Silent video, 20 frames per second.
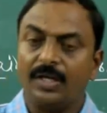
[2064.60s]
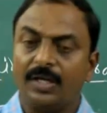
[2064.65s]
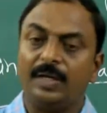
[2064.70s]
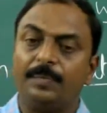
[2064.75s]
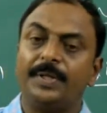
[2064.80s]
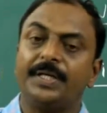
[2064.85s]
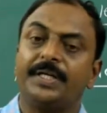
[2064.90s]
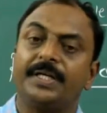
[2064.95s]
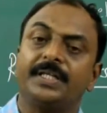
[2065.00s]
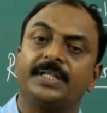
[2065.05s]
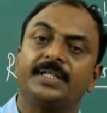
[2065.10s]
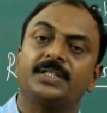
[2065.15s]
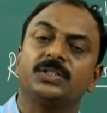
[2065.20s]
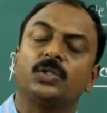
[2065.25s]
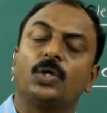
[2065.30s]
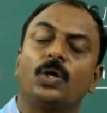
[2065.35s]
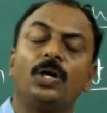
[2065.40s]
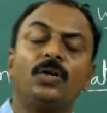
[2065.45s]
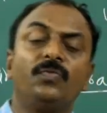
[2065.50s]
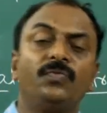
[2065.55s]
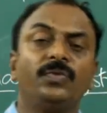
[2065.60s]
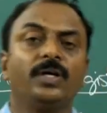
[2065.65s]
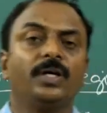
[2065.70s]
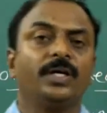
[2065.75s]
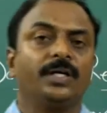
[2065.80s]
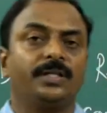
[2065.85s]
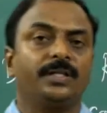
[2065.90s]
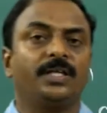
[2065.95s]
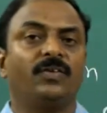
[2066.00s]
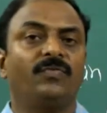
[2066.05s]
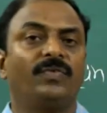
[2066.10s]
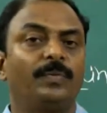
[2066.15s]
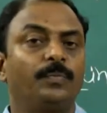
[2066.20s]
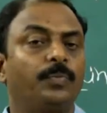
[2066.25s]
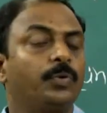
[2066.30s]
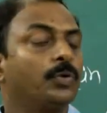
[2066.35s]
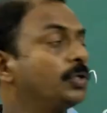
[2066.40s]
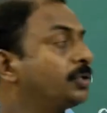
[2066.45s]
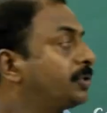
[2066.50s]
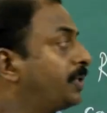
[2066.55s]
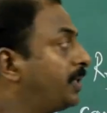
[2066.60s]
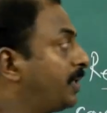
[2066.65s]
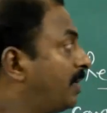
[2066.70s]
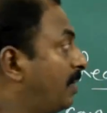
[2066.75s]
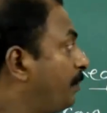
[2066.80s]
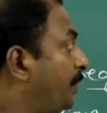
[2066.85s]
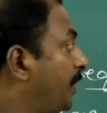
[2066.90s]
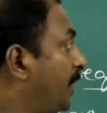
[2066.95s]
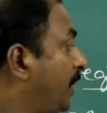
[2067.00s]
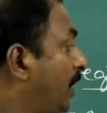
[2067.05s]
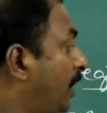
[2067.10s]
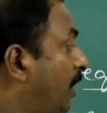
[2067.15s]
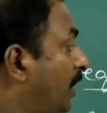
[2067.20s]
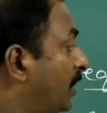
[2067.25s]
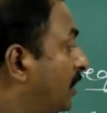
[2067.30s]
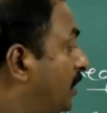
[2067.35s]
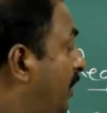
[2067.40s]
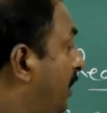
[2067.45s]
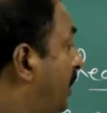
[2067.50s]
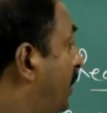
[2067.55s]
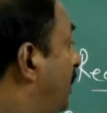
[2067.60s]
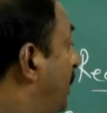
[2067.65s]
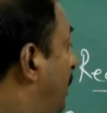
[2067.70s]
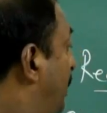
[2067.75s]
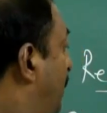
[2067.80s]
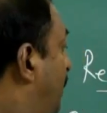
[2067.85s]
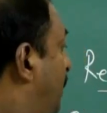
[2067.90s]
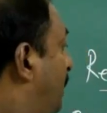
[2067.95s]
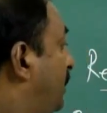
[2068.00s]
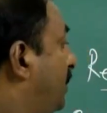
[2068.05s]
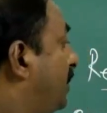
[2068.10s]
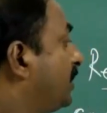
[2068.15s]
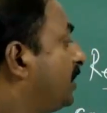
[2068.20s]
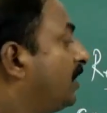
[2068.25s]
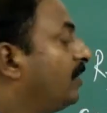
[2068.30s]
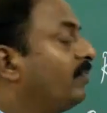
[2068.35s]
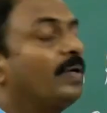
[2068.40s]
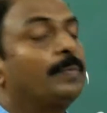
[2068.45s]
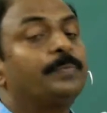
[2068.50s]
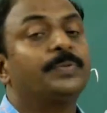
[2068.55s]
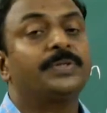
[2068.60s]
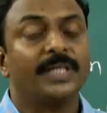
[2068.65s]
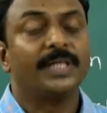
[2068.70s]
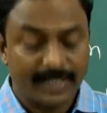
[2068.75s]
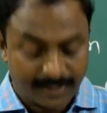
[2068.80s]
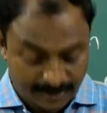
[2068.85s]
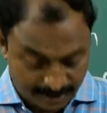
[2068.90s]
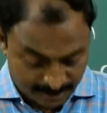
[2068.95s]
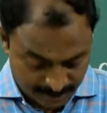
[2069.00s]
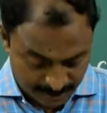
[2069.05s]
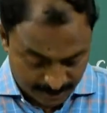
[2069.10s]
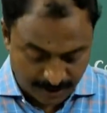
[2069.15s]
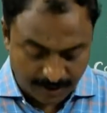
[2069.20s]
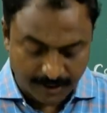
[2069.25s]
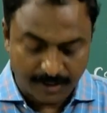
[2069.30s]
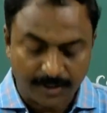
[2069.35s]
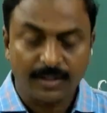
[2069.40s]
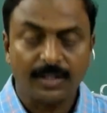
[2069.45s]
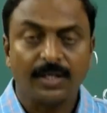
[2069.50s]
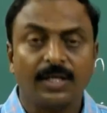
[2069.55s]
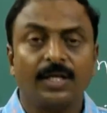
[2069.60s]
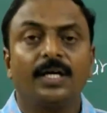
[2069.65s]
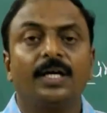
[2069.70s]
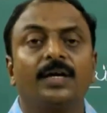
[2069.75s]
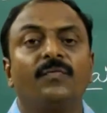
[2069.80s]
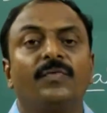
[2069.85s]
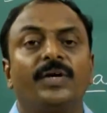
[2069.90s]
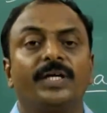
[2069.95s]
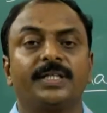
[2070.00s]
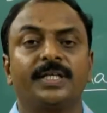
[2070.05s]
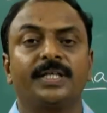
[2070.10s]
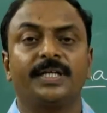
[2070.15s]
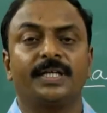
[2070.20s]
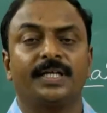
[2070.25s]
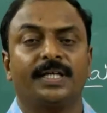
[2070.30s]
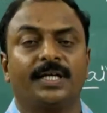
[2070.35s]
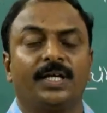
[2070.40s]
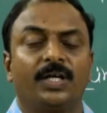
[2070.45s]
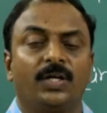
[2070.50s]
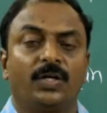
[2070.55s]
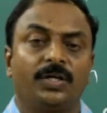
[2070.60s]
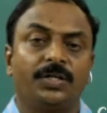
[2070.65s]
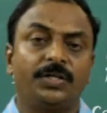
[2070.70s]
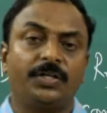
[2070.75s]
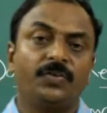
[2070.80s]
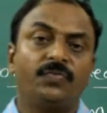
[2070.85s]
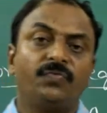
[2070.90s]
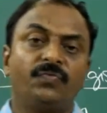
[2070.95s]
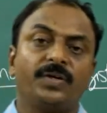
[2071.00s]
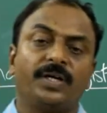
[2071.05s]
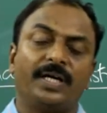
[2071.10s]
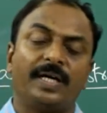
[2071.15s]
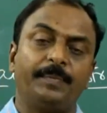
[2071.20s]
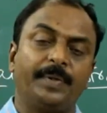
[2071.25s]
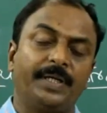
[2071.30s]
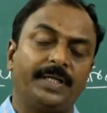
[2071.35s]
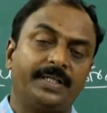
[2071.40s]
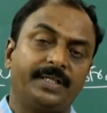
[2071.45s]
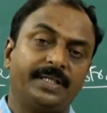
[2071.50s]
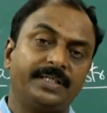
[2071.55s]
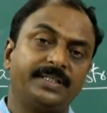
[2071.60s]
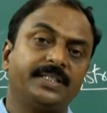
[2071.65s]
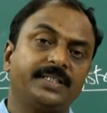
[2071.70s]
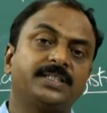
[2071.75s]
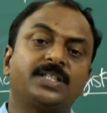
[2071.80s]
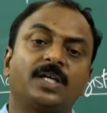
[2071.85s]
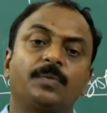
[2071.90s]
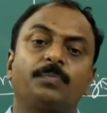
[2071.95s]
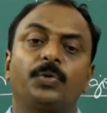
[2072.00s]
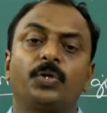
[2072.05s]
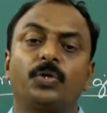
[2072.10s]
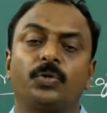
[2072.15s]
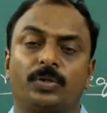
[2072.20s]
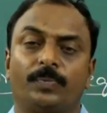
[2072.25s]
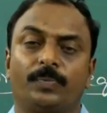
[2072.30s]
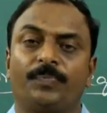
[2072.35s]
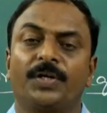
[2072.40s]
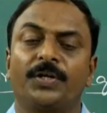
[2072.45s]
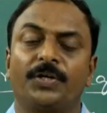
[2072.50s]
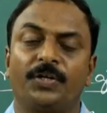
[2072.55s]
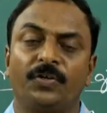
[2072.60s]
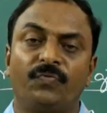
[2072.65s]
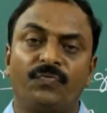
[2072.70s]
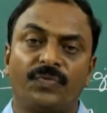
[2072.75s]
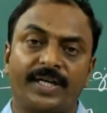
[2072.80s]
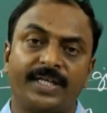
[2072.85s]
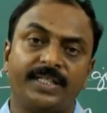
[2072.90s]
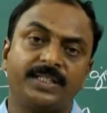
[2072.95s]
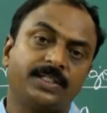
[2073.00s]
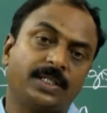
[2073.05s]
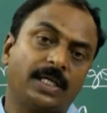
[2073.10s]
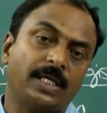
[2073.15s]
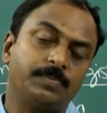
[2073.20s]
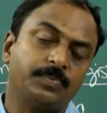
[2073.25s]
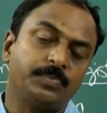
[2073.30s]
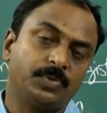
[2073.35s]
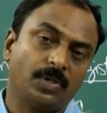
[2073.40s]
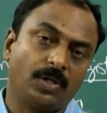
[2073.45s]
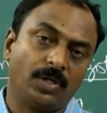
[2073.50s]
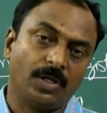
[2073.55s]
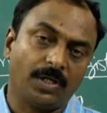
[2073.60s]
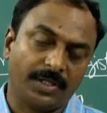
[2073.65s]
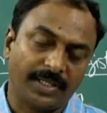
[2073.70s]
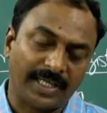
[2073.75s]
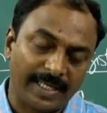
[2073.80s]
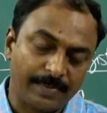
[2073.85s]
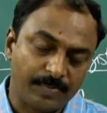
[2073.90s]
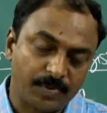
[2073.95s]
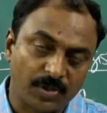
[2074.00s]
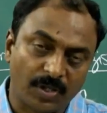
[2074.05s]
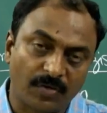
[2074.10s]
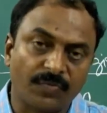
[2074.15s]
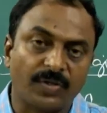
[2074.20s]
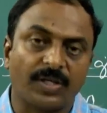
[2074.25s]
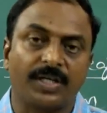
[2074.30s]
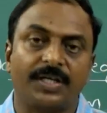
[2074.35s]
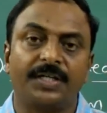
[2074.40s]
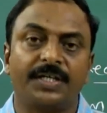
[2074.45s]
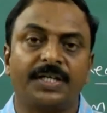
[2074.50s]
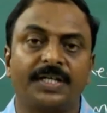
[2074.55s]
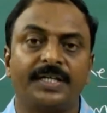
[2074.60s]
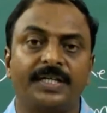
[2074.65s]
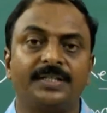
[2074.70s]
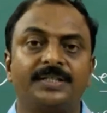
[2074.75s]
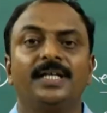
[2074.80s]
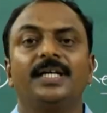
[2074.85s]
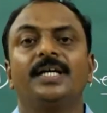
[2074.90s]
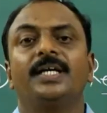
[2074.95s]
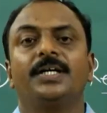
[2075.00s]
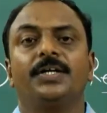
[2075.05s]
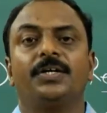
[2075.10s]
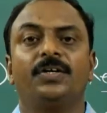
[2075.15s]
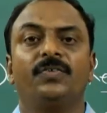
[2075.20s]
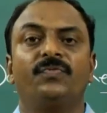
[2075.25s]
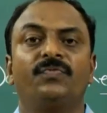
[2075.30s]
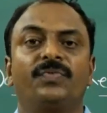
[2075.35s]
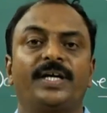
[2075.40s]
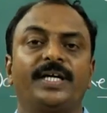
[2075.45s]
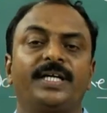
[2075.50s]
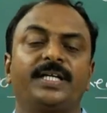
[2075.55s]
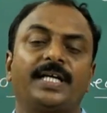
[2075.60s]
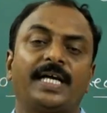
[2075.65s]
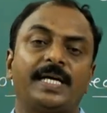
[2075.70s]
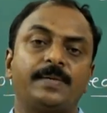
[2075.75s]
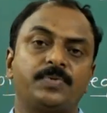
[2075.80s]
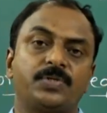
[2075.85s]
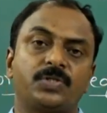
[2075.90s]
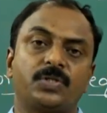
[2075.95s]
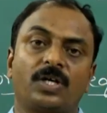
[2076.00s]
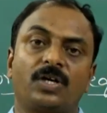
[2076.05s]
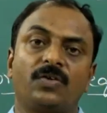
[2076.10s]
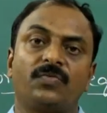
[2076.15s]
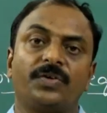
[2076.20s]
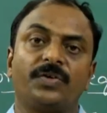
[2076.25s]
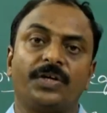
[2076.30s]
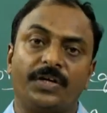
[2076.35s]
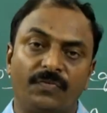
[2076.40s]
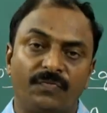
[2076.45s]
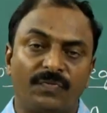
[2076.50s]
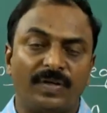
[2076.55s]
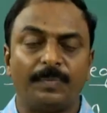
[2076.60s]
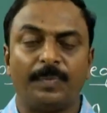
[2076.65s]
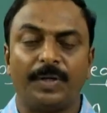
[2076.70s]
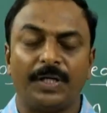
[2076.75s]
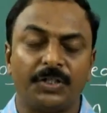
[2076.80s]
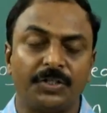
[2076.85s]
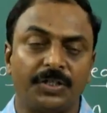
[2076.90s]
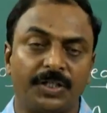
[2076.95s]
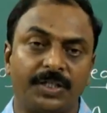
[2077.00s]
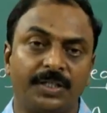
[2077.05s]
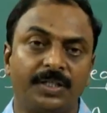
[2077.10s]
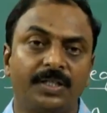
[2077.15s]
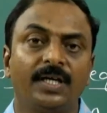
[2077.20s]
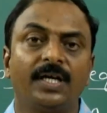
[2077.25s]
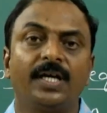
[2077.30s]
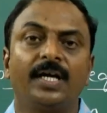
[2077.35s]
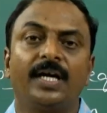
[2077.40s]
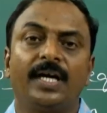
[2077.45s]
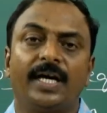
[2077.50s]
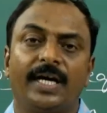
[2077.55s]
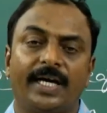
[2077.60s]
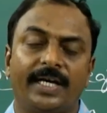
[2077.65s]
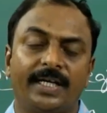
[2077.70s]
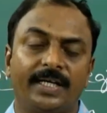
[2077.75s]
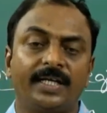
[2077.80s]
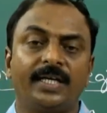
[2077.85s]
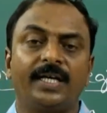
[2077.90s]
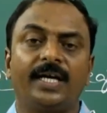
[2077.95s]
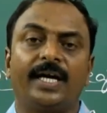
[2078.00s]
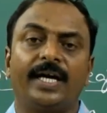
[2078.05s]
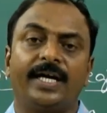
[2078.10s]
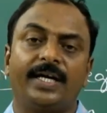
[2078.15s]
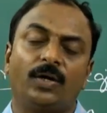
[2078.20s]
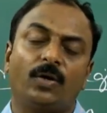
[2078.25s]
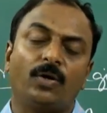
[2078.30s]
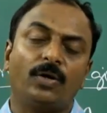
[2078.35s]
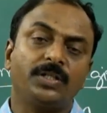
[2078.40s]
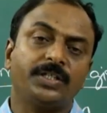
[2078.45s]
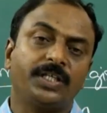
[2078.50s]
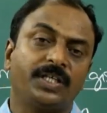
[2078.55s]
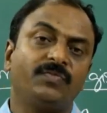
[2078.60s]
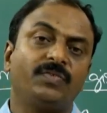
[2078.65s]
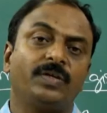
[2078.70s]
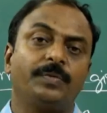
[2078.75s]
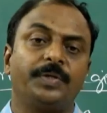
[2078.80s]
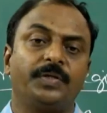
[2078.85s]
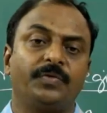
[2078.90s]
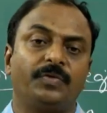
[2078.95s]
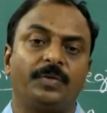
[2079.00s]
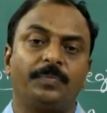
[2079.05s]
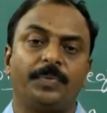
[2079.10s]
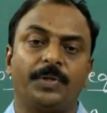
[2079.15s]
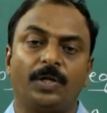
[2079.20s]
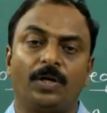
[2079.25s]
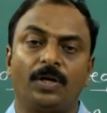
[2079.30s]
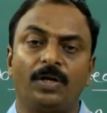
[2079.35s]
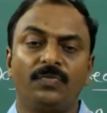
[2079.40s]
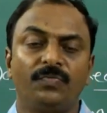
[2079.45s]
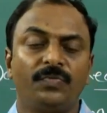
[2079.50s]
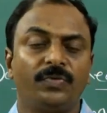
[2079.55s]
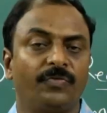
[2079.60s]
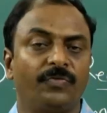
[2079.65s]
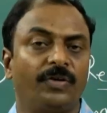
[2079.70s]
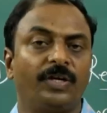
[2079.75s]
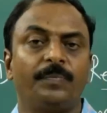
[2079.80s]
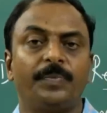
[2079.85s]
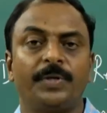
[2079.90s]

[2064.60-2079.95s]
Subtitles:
limitations of the web hosting company or this website here, does it support different types of contents, different types of information, and all the information will be of